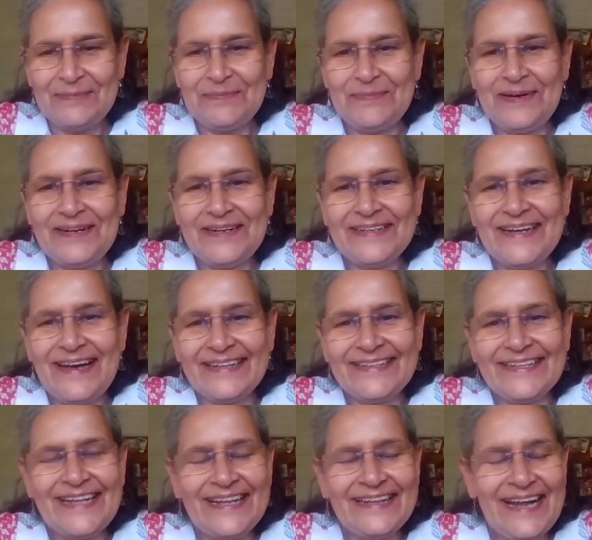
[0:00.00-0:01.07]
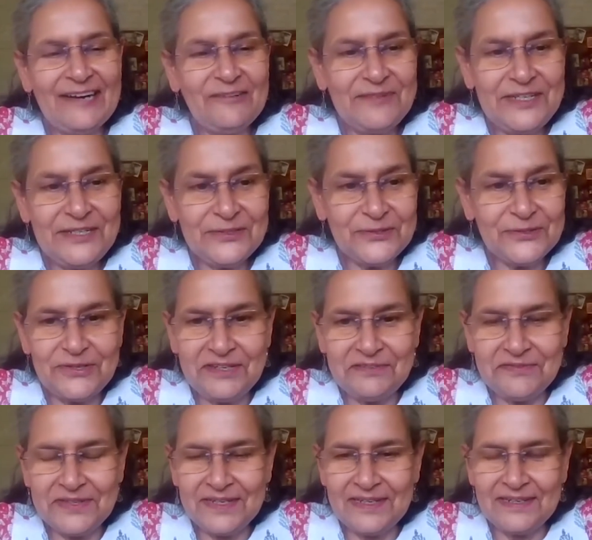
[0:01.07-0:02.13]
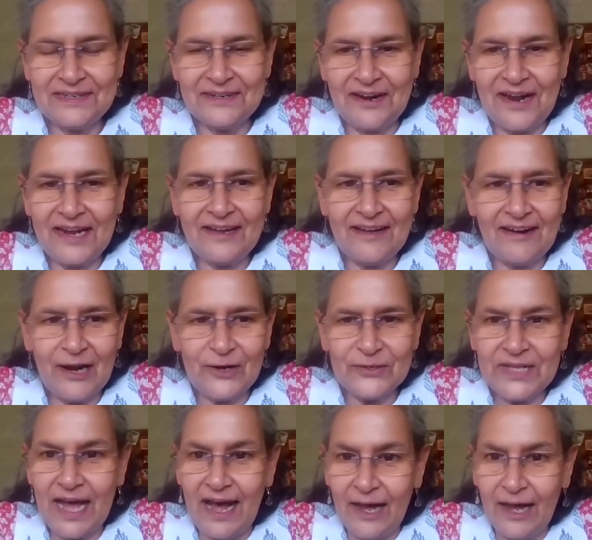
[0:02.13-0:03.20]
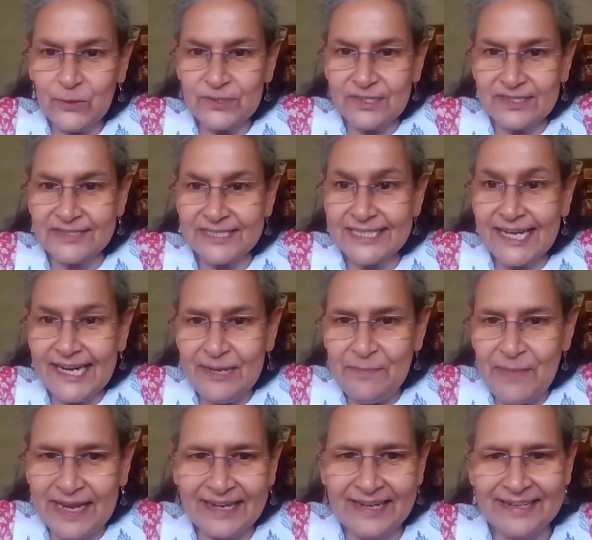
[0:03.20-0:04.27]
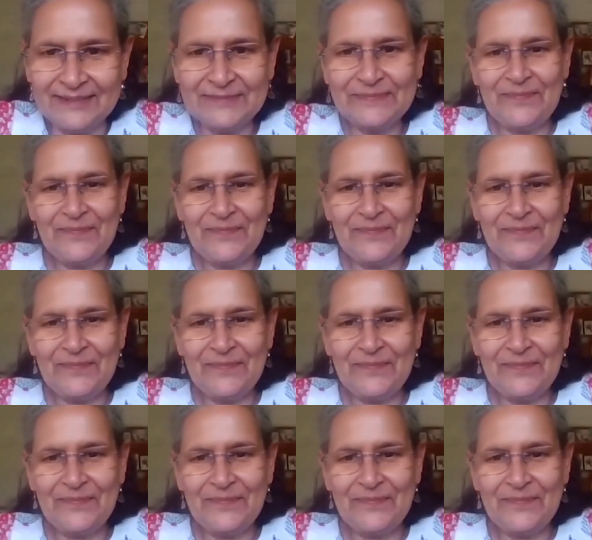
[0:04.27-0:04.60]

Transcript: But other than that, we used to even run around the house screaming.